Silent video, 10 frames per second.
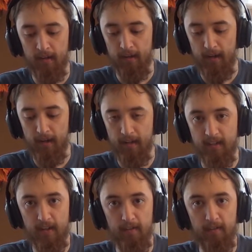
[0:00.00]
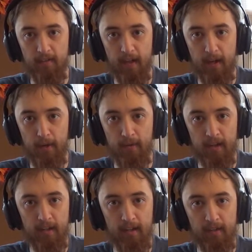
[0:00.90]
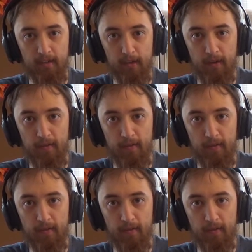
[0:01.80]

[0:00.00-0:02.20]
It does sound a little